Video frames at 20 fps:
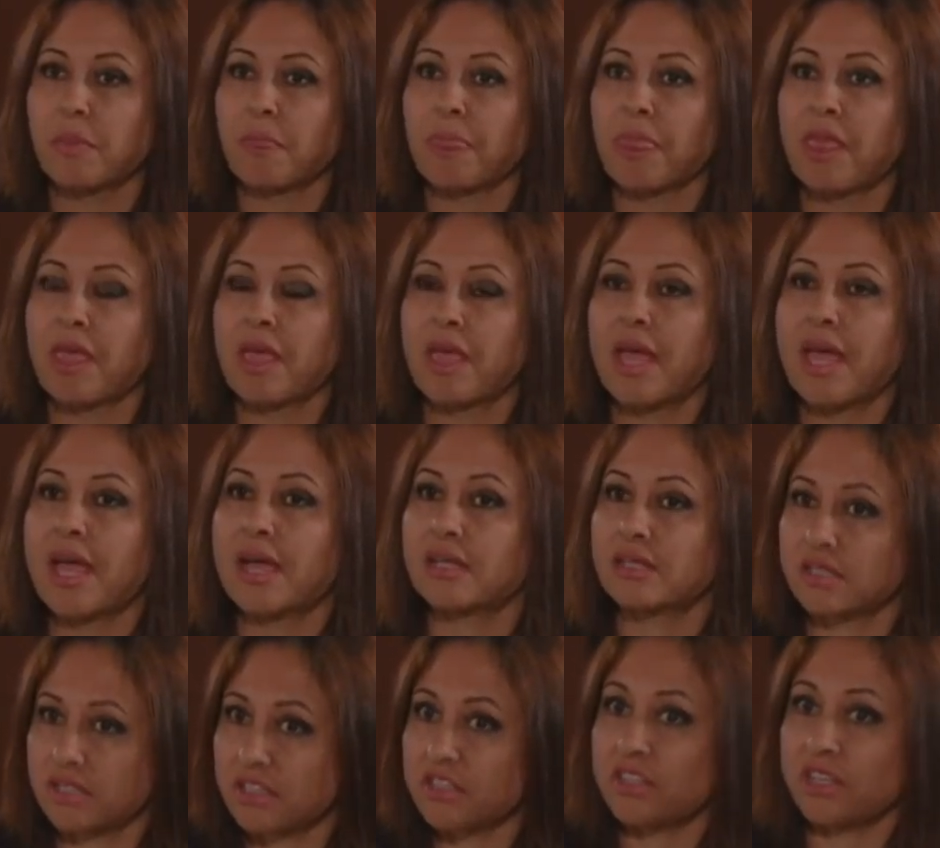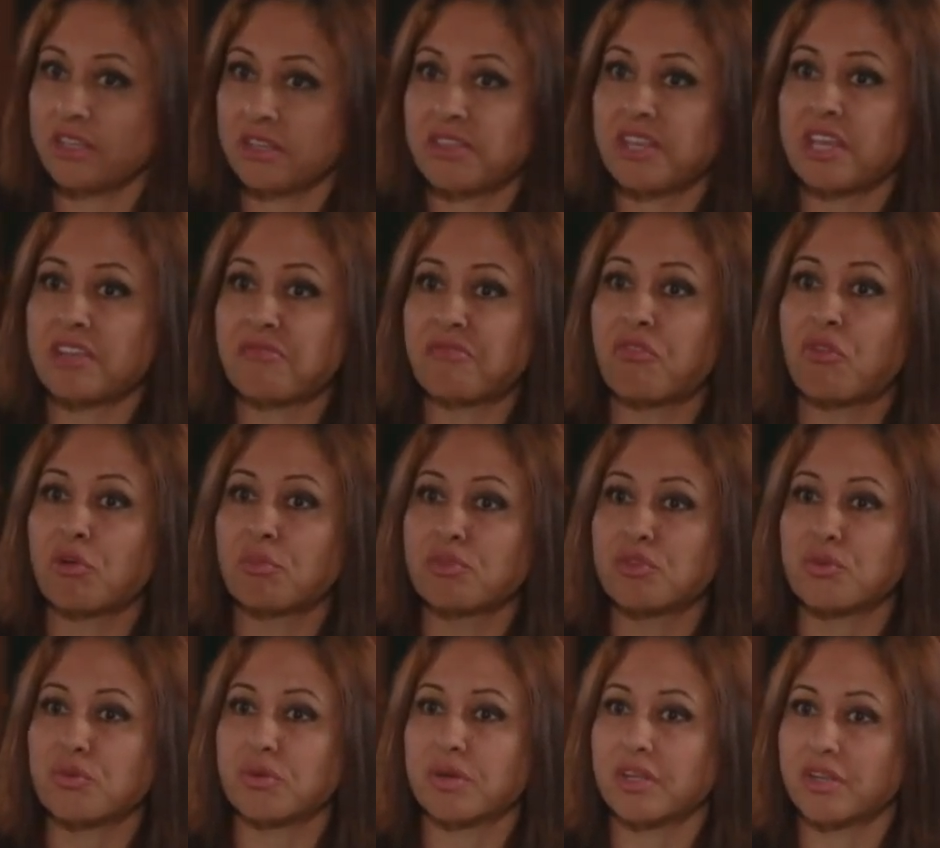Mm-hmm and they, they,
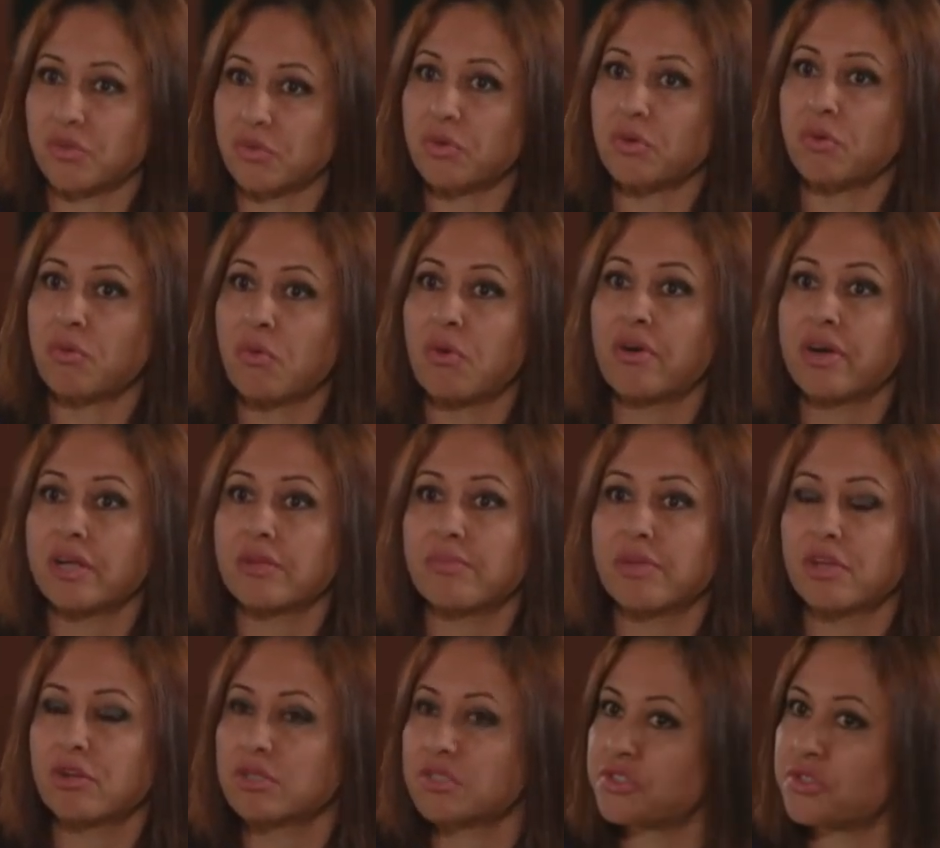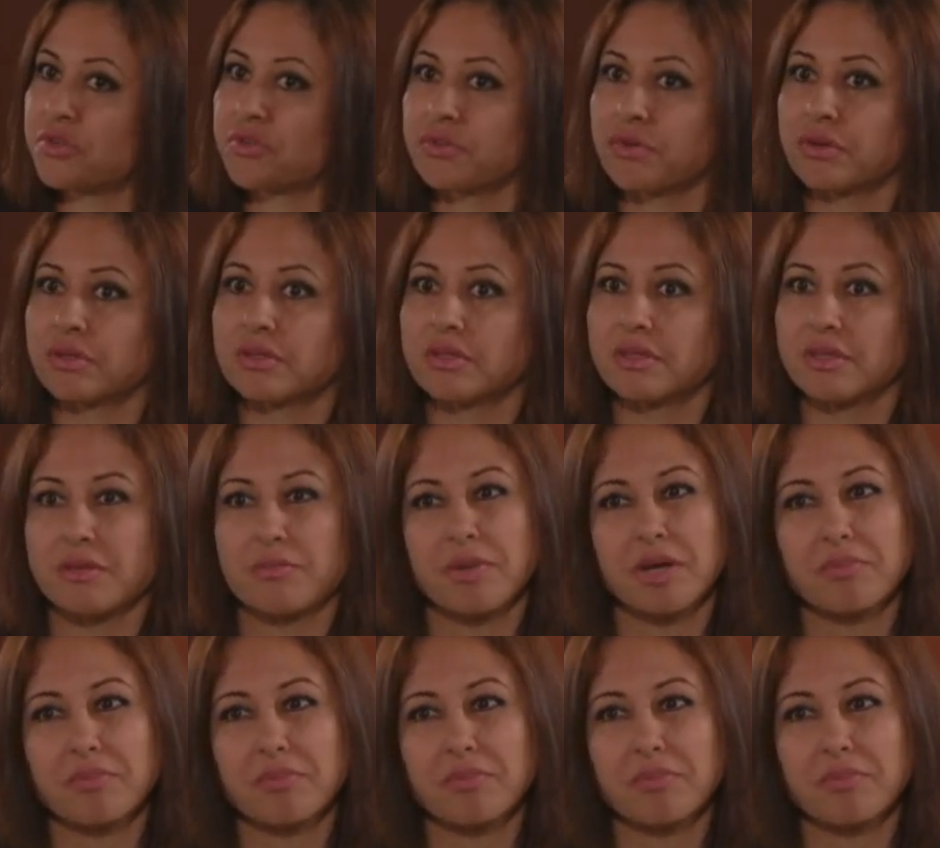informed you and you were worried because you thought they